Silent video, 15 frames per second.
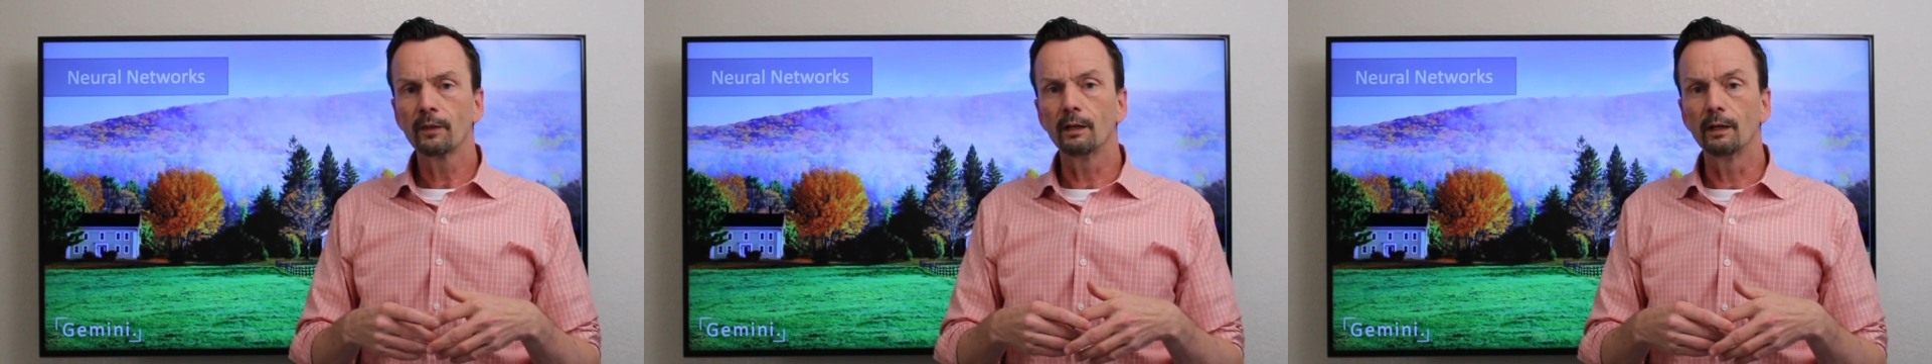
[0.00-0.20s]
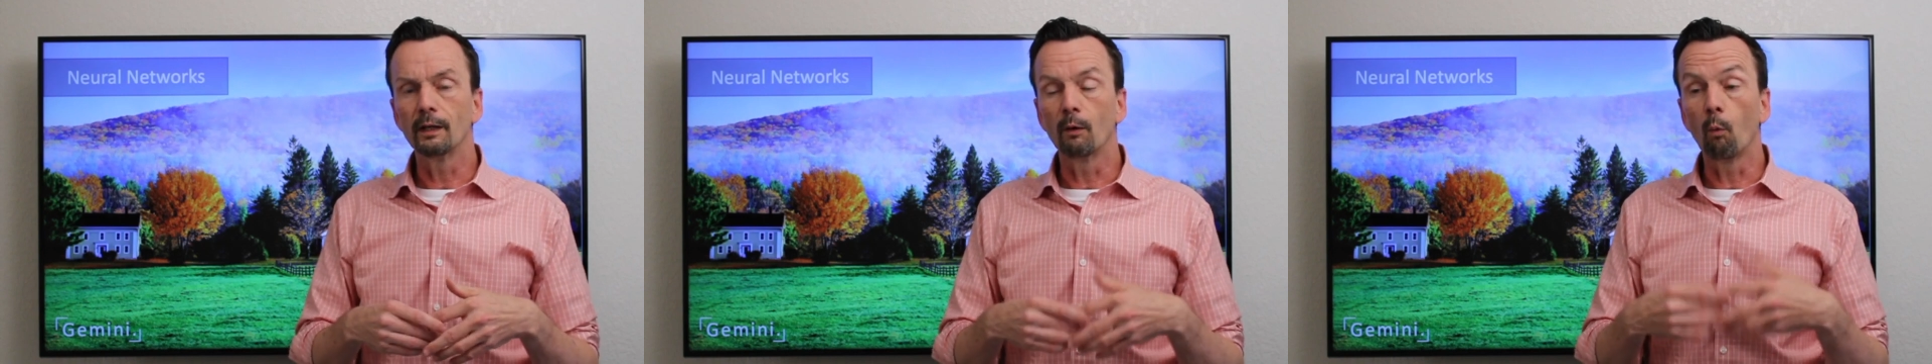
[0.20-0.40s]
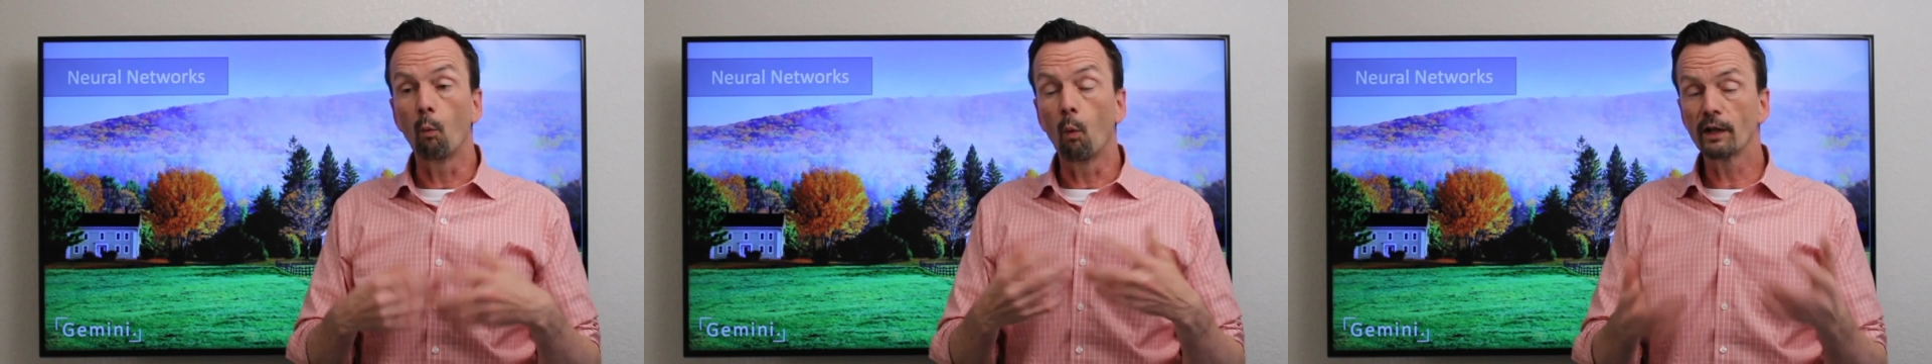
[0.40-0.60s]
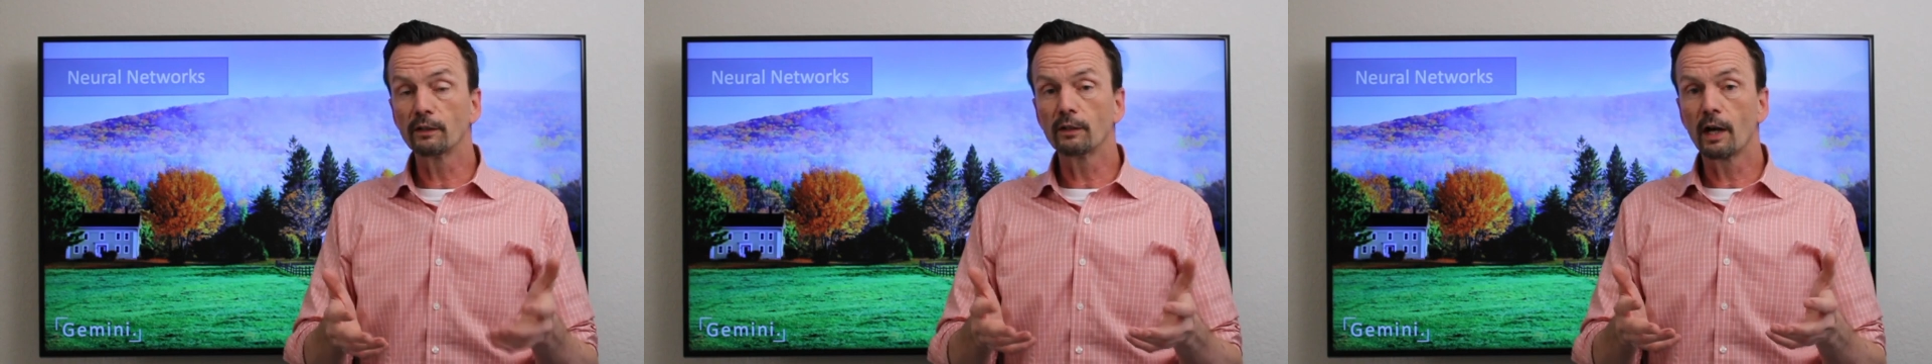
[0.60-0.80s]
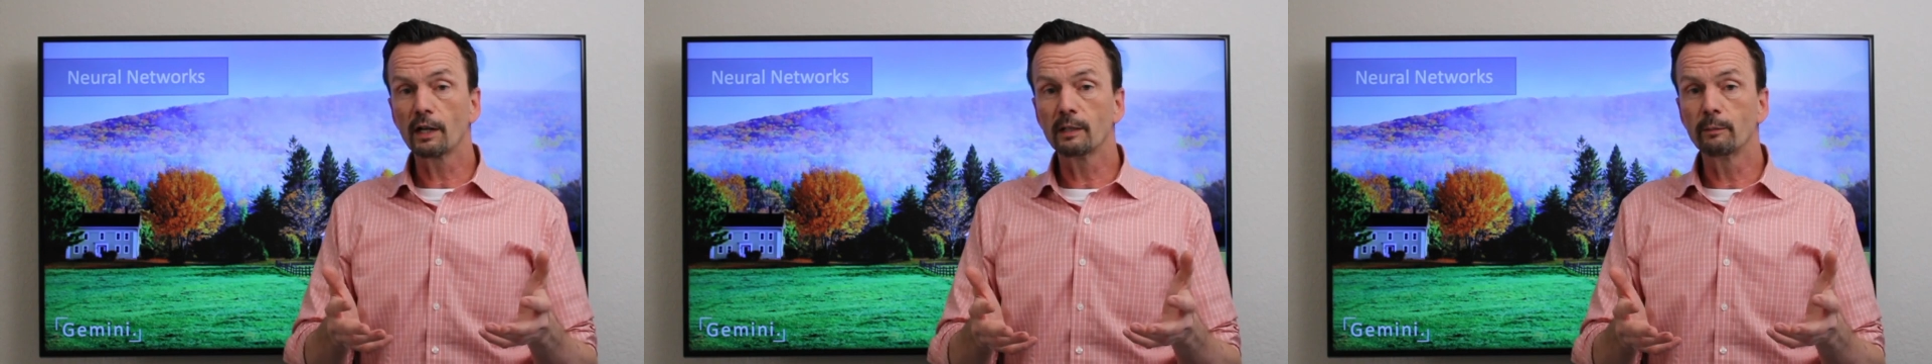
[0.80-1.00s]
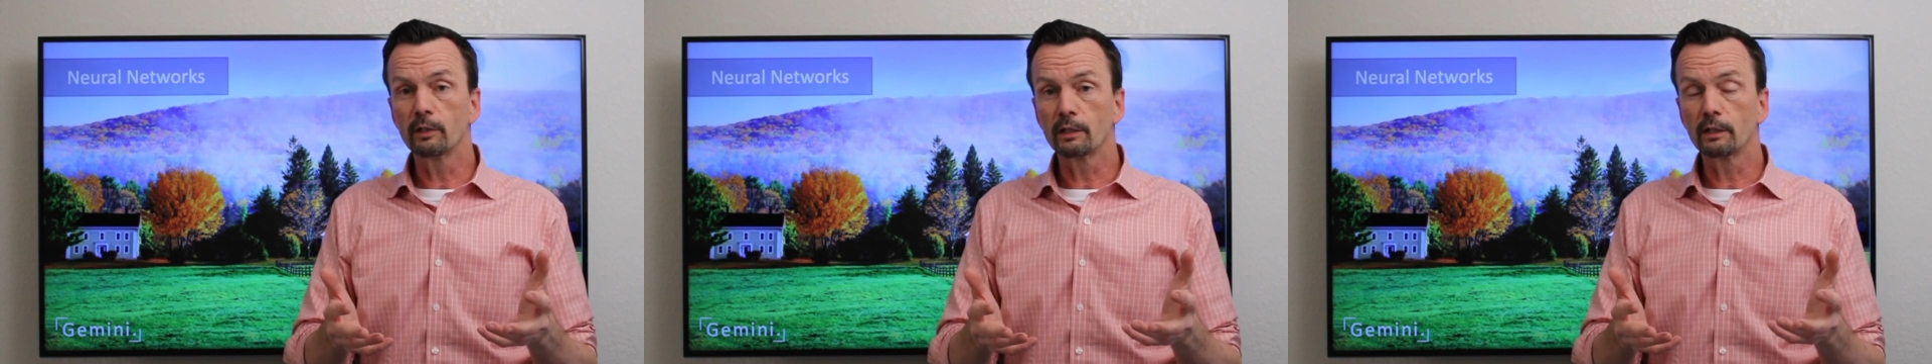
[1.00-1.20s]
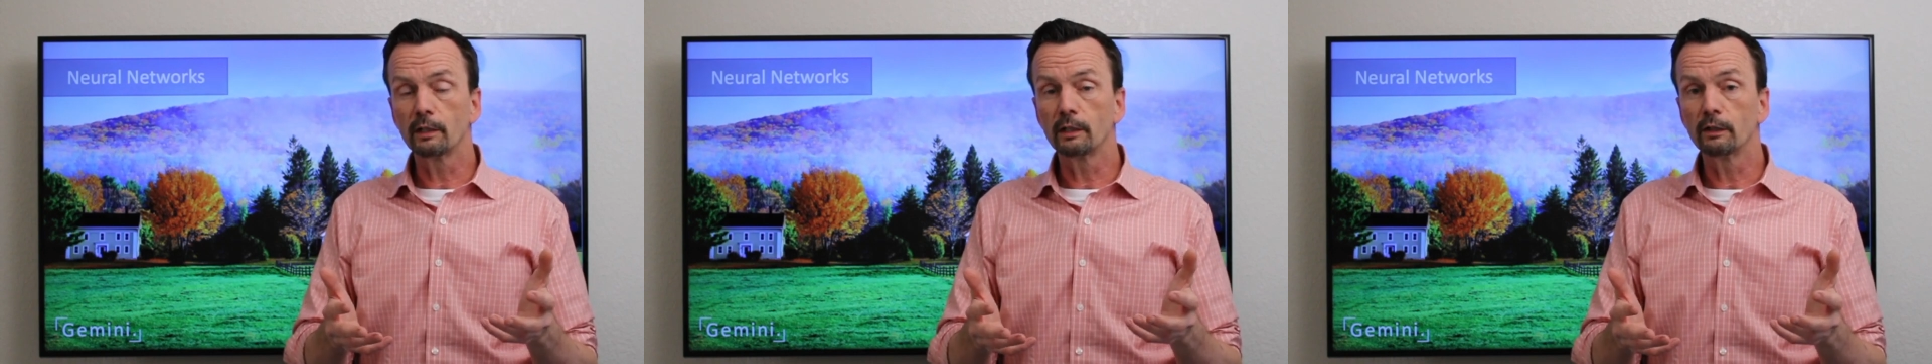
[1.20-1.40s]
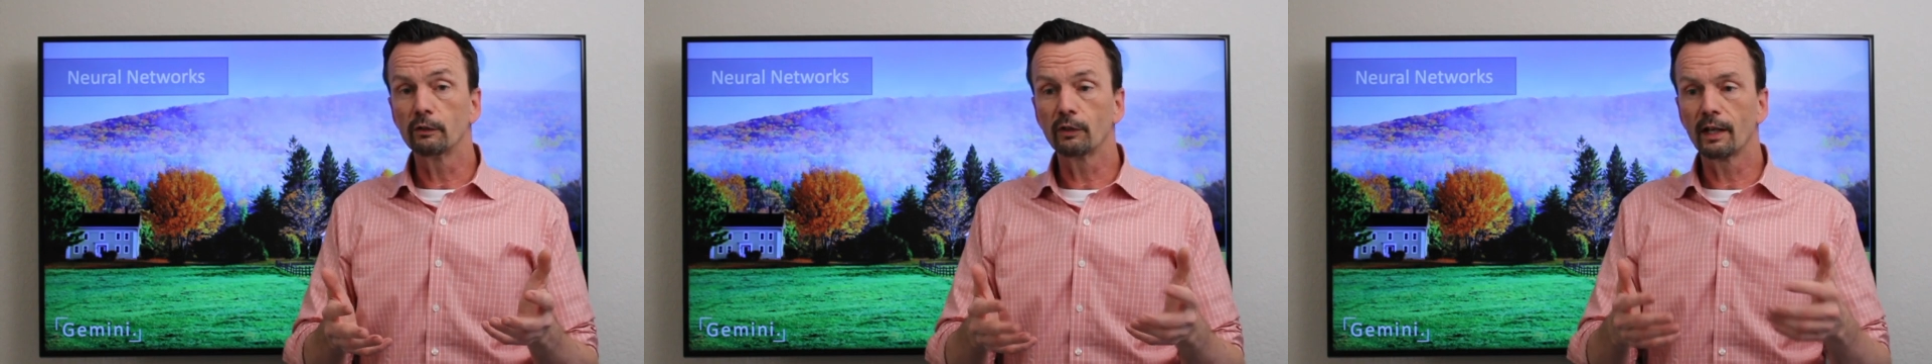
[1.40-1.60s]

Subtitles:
what document it is,